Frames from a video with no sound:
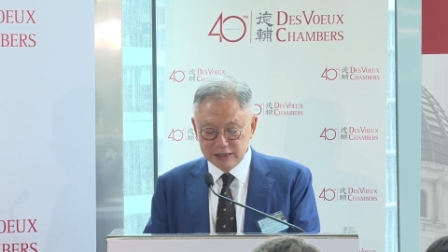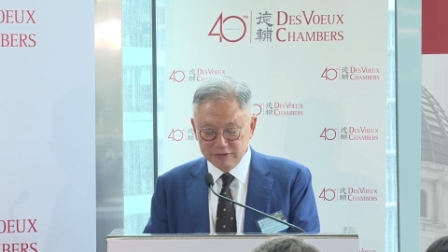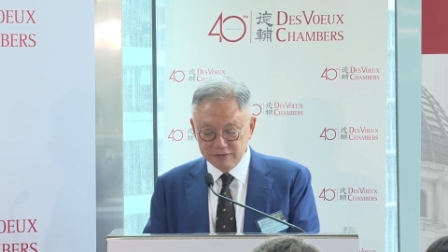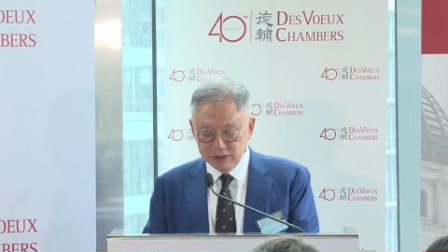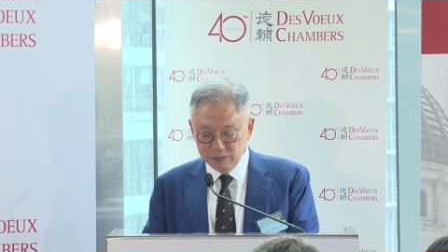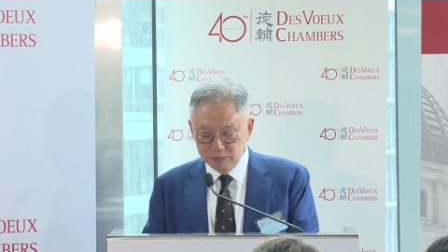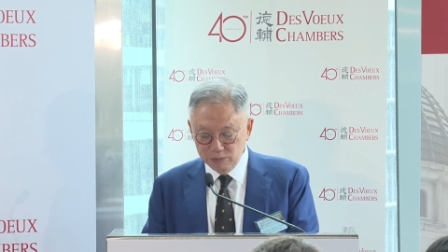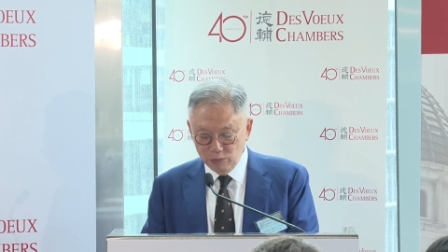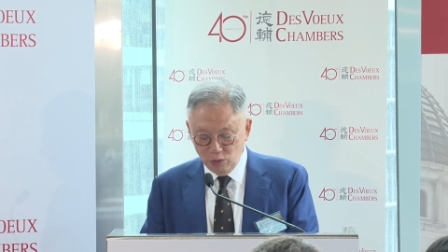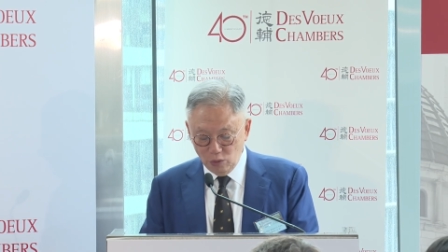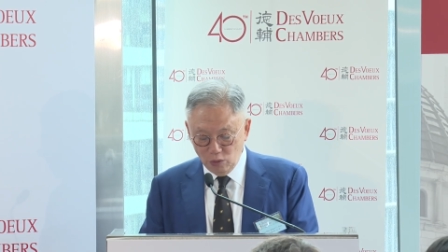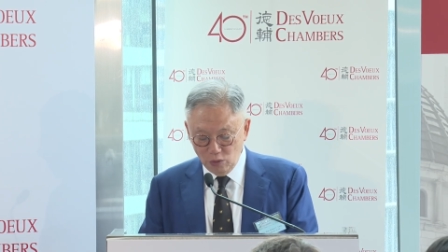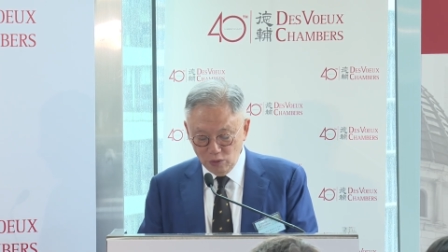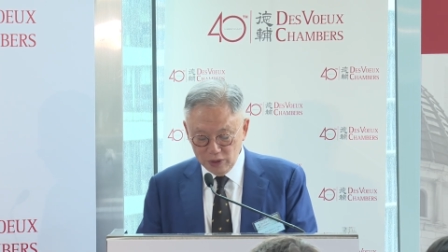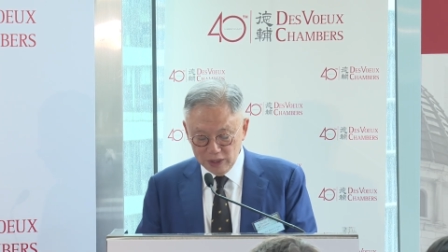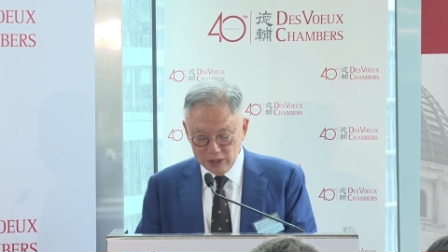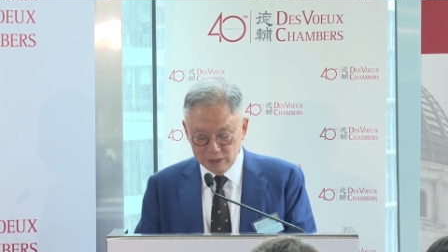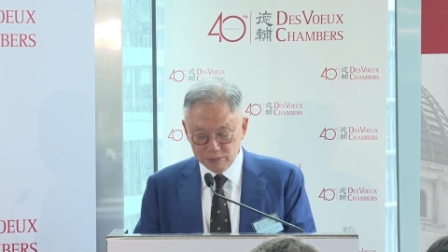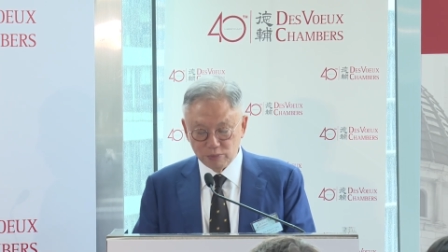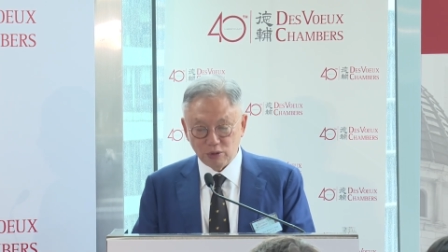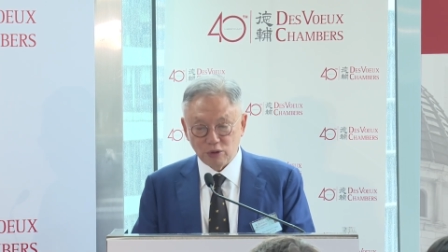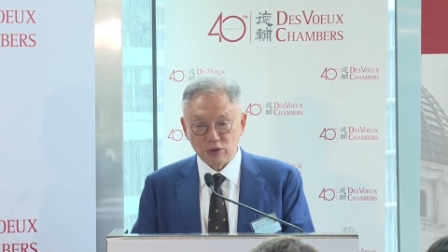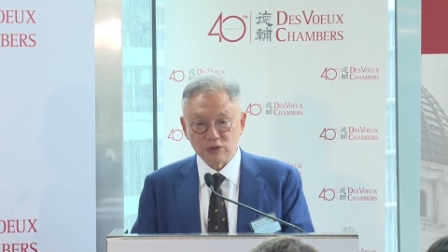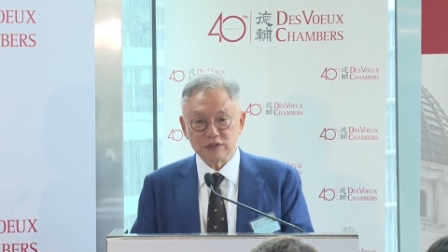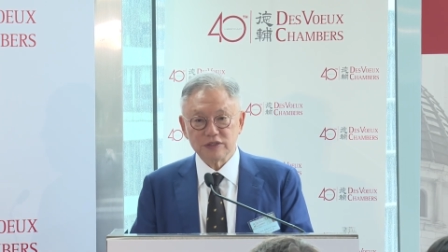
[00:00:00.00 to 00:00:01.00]
even more
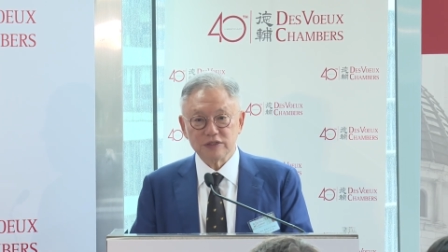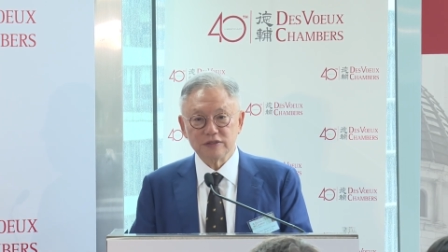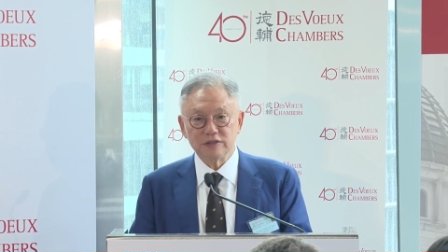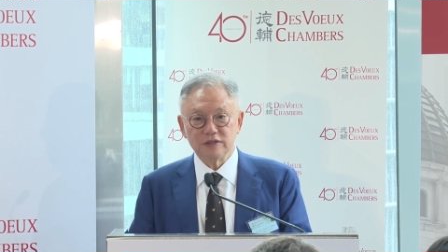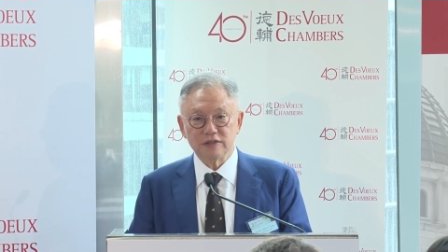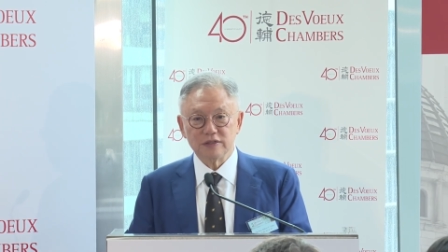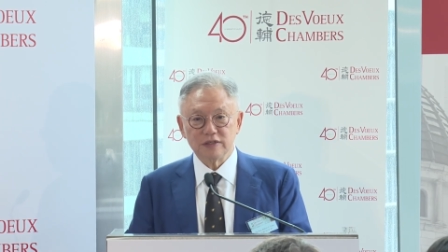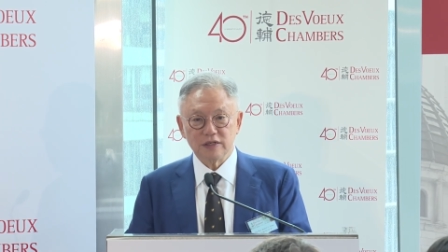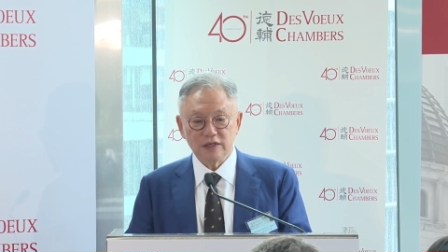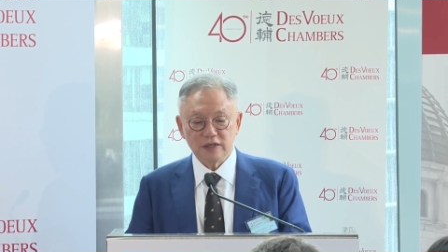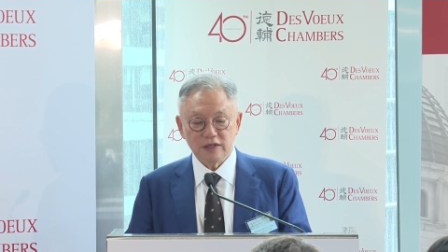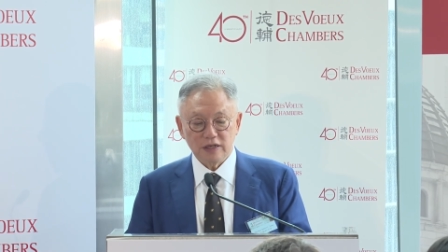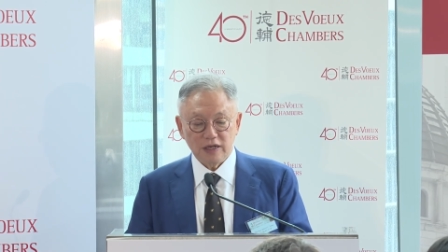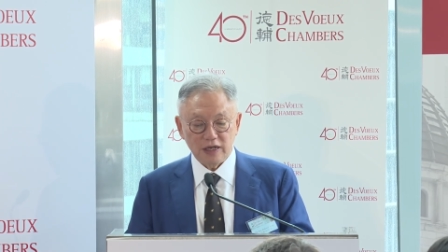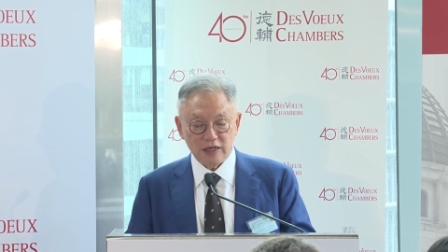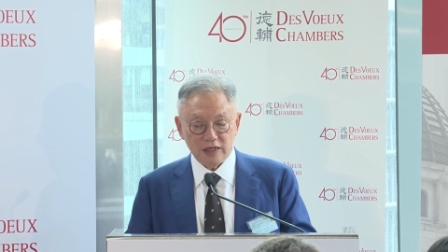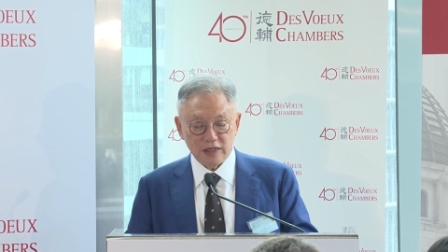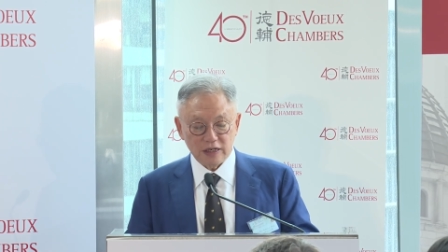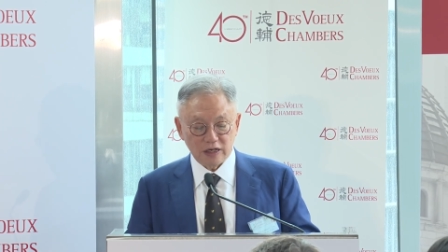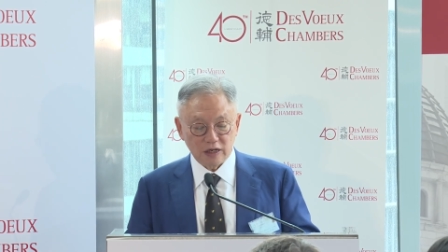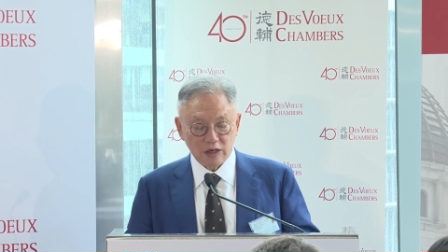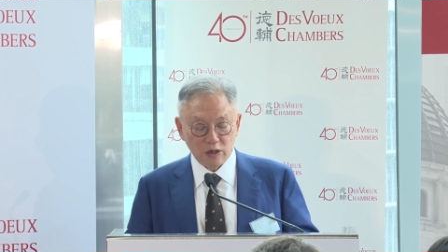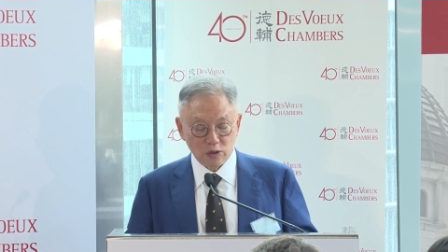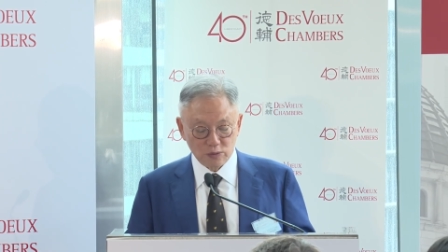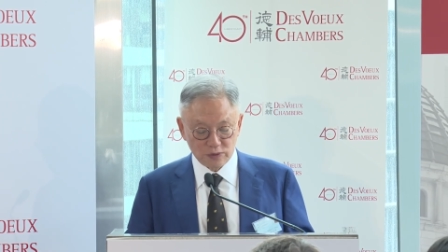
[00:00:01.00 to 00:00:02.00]
important in
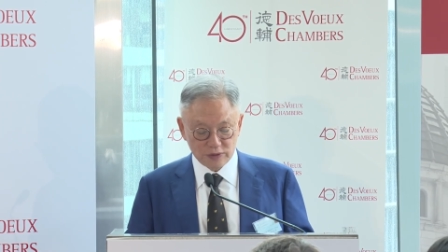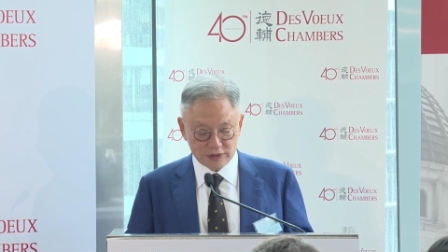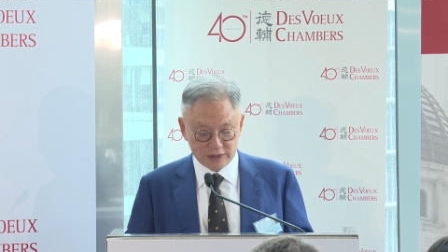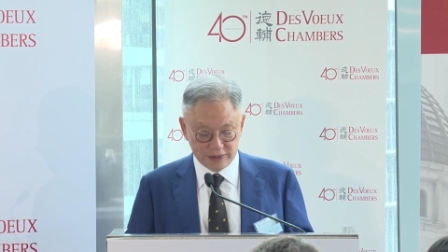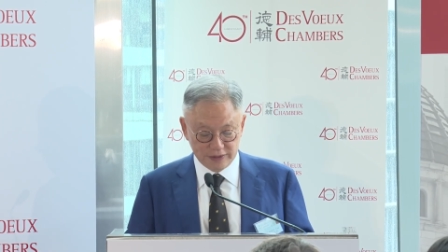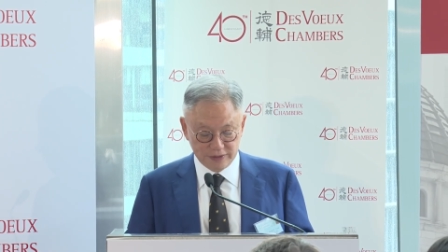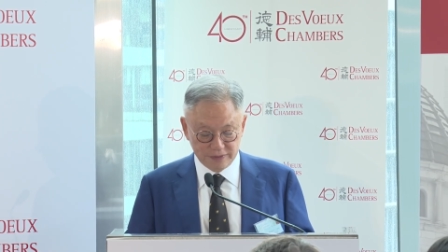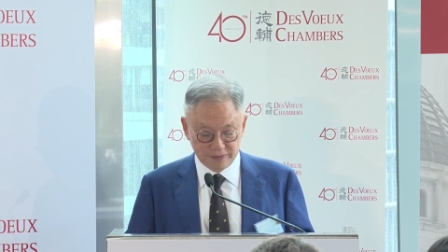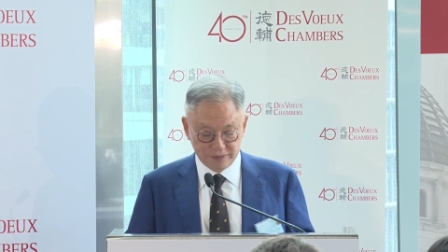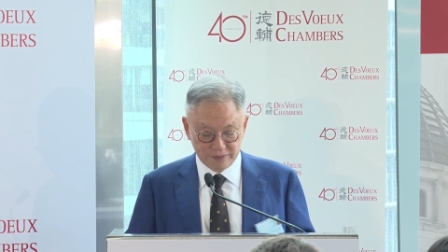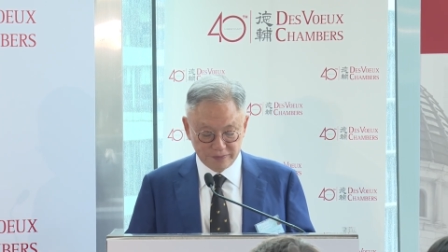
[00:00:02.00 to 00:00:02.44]
the closing.